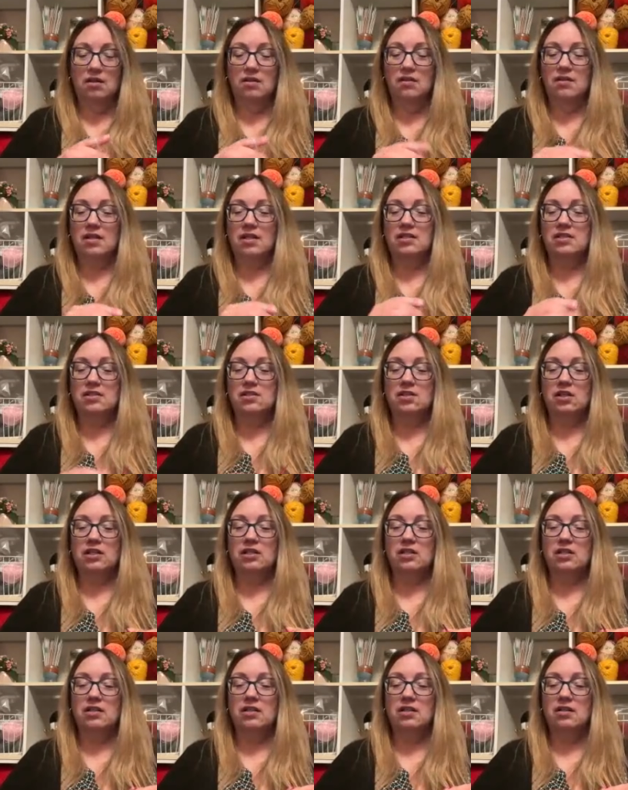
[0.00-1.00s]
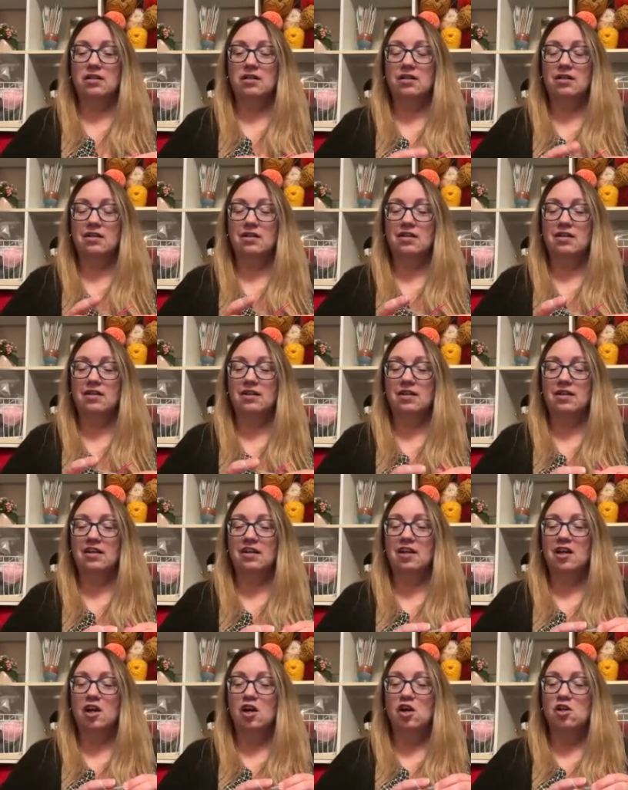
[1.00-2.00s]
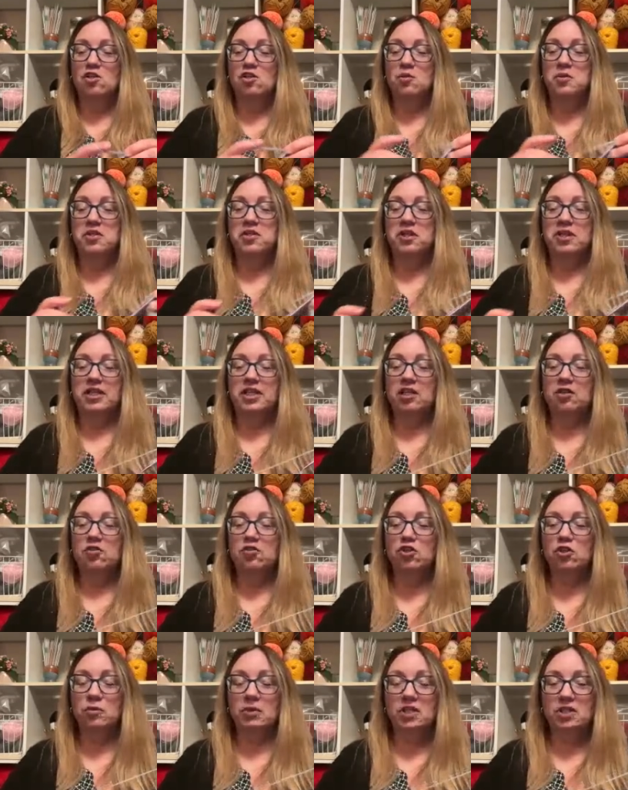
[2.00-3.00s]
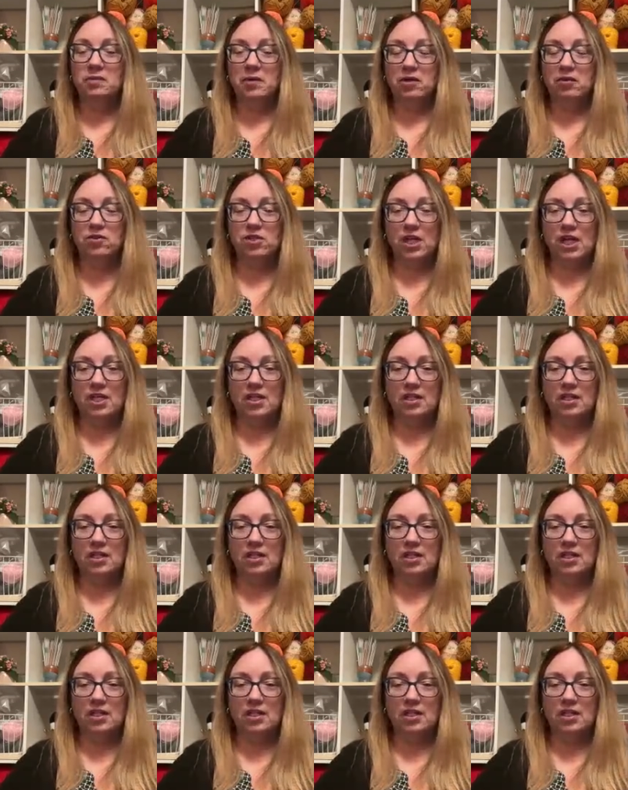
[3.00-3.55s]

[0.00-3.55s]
That's good. So are you gonna get your 2-week sweater done